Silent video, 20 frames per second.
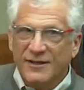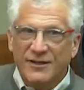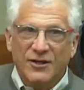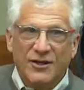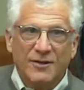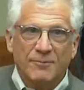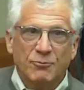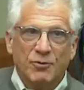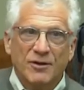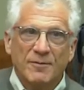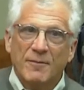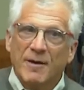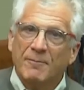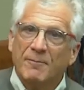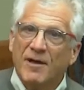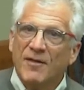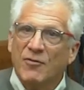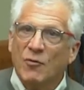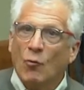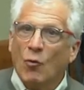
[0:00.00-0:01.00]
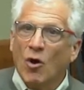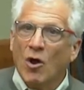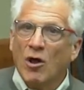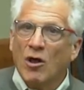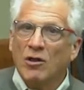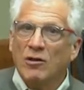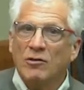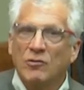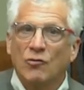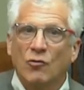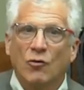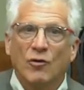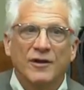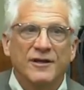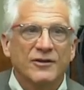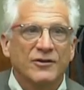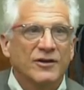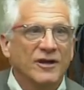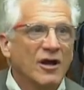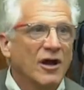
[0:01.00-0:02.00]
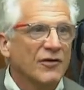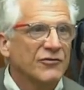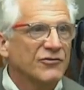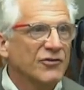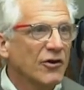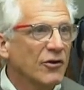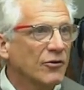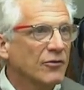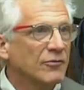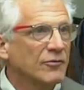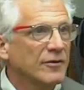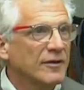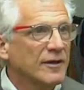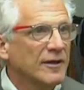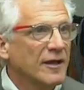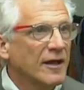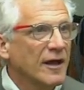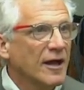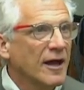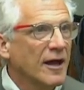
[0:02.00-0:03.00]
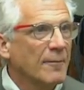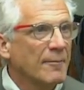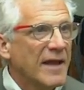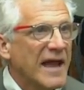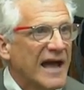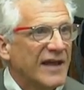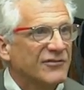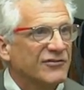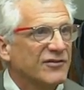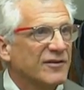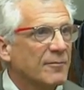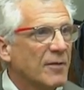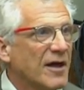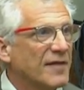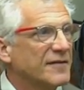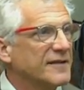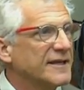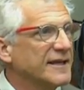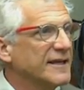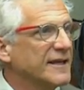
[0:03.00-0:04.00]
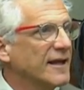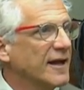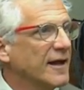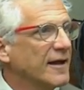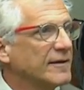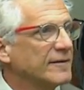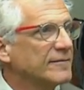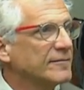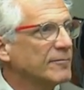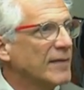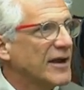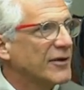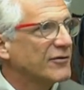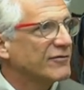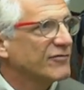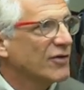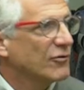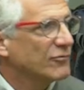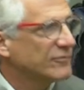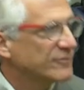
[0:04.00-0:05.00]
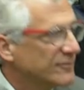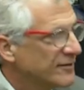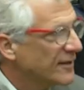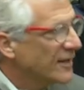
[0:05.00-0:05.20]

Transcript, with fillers: you can put them up on the wall, or you can also um, ask them on the uh, microphone.